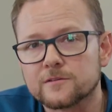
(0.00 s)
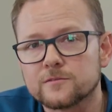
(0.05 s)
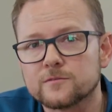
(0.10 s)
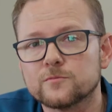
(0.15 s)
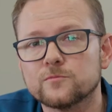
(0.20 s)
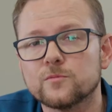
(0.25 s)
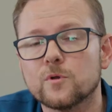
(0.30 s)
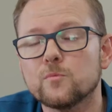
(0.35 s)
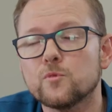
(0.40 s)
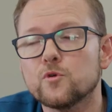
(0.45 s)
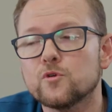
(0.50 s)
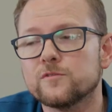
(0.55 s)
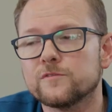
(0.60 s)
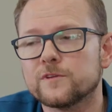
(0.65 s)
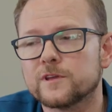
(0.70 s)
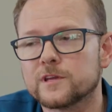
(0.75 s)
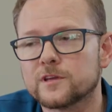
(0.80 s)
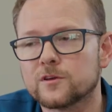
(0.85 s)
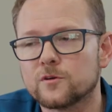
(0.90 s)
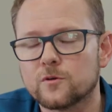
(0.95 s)

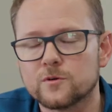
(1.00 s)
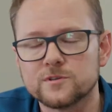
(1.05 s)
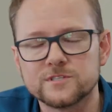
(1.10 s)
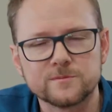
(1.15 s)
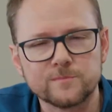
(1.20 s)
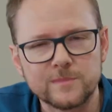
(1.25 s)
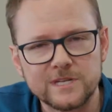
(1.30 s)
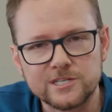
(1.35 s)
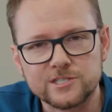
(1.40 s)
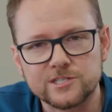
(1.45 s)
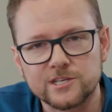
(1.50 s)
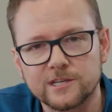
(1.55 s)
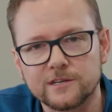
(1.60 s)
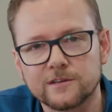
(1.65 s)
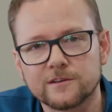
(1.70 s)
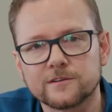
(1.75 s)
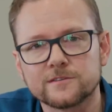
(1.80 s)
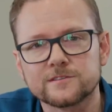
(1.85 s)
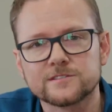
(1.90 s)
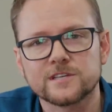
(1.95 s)
removing or
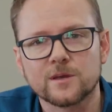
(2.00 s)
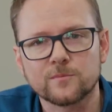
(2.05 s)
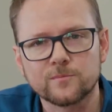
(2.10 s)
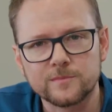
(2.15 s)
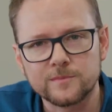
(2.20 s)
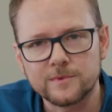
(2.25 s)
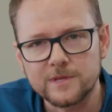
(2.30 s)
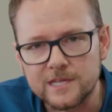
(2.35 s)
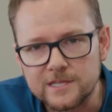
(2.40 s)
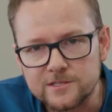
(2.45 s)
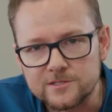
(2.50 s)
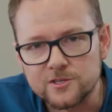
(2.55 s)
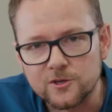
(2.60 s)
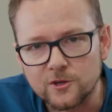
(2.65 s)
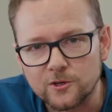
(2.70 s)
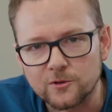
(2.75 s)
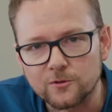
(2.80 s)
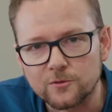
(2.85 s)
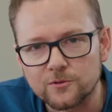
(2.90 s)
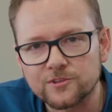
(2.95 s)
diminishing some
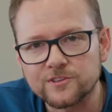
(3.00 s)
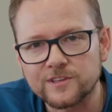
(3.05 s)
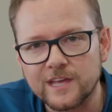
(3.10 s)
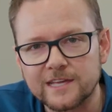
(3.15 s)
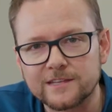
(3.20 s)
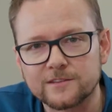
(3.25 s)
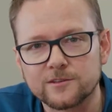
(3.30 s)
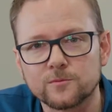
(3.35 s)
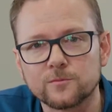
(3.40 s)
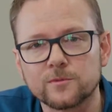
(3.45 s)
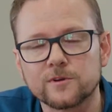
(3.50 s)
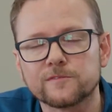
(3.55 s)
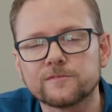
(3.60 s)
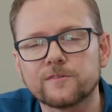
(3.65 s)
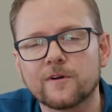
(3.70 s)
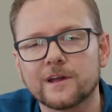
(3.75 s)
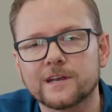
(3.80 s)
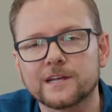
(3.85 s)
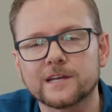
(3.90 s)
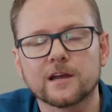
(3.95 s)
internal state that we're
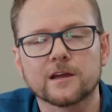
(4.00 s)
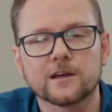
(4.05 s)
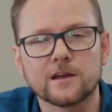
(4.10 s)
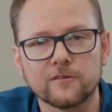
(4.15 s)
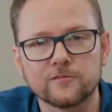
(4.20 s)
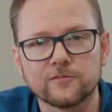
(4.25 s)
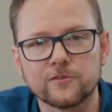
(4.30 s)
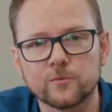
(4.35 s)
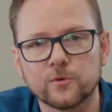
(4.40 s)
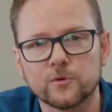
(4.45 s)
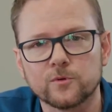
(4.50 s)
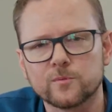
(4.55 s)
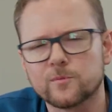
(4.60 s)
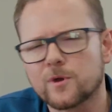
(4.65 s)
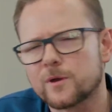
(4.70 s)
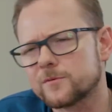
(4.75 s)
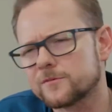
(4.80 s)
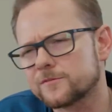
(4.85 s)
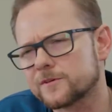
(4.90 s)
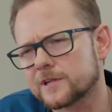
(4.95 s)
finding uncomfortable. We
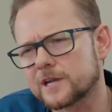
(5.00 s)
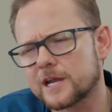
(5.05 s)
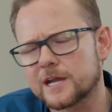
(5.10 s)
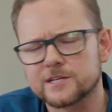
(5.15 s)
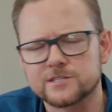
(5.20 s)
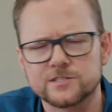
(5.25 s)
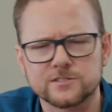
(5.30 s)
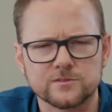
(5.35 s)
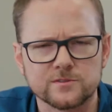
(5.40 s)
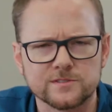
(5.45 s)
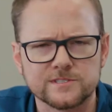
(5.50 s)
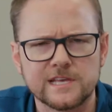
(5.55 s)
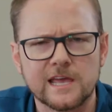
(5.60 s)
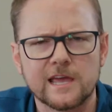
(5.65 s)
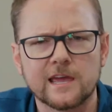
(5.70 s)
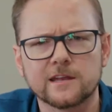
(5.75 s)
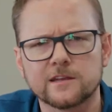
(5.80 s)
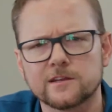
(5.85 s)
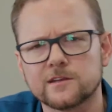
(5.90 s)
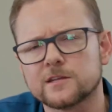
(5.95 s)
might be feeling anxious or
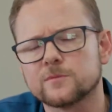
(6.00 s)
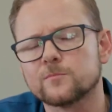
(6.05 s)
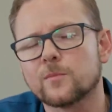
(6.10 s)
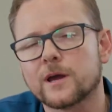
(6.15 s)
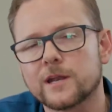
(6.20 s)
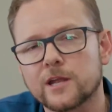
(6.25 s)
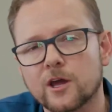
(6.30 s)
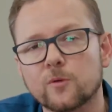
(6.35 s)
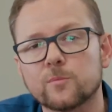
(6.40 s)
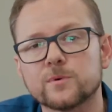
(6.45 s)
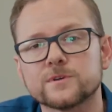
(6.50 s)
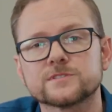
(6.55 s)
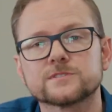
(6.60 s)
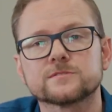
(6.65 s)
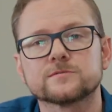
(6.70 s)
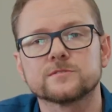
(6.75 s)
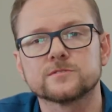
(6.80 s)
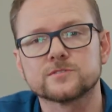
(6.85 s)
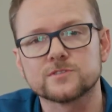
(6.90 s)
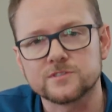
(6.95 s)
sad. Eating might help
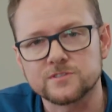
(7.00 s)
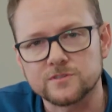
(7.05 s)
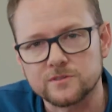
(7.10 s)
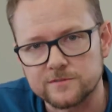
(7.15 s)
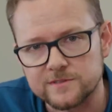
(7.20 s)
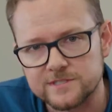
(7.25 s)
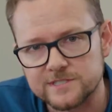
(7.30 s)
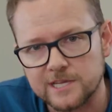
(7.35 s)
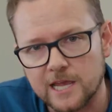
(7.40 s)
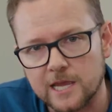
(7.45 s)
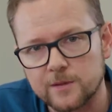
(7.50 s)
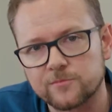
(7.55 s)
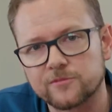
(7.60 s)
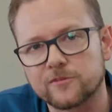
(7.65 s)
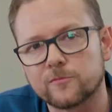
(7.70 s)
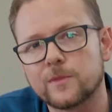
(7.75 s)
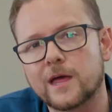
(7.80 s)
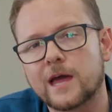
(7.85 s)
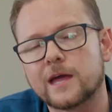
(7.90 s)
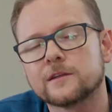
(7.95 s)
us to sort of escape
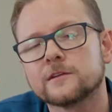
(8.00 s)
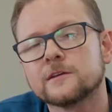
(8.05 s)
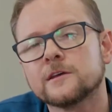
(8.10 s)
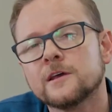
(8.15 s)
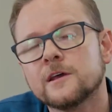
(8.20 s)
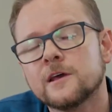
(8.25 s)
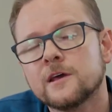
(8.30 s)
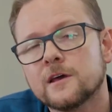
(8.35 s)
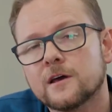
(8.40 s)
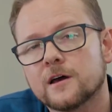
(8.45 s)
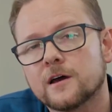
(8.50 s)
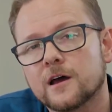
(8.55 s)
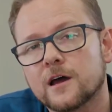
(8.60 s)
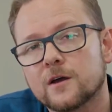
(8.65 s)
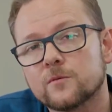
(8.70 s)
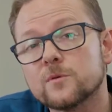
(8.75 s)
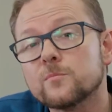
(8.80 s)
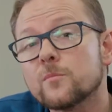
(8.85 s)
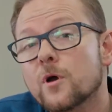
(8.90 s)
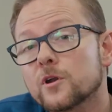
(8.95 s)
from that.
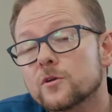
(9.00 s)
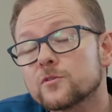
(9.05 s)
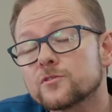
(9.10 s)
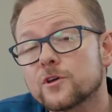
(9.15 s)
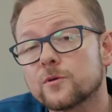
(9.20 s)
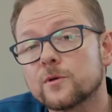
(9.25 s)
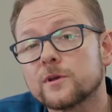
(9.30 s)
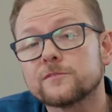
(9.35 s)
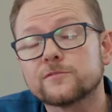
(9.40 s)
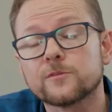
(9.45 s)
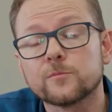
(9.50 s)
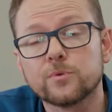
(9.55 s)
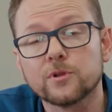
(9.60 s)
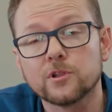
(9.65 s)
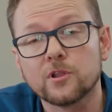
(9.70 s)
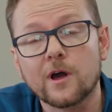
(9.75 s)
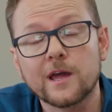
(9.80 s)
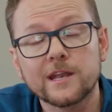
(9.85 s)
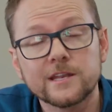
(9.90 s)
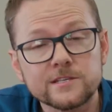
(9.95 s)
We might also eat for
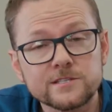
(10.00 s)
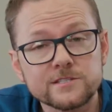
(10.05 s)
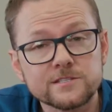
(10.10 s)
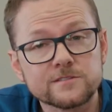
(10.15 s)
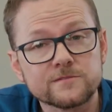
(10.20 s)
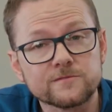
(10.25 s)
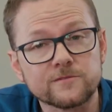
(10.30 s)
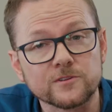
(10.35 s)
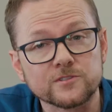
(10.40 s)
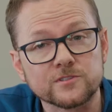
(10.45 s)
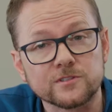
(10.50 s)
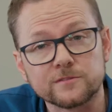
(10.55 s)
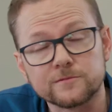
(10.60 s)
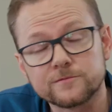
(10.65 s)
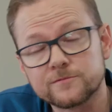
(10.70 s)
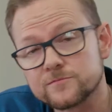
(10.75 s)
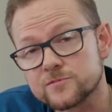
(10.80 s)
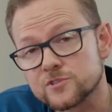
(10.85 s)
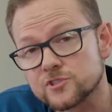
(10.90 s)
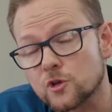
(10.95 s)
politeness, for sort
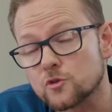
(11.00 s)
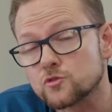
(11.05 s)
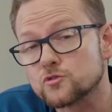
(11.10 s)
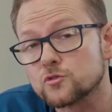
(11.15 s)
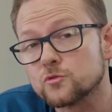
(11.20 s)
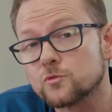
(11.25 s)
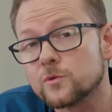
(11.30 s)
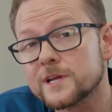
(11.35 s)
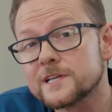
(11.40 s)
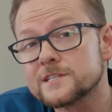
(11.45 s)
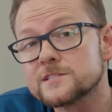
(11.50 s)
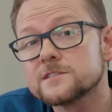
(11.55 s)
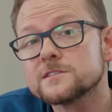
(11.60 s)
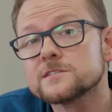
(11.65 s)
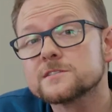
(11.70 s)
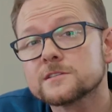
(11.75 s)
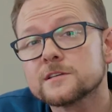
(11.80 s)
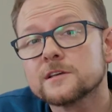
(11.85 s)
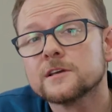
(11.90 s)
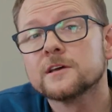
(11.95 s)
of social
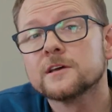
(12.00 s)
reasons.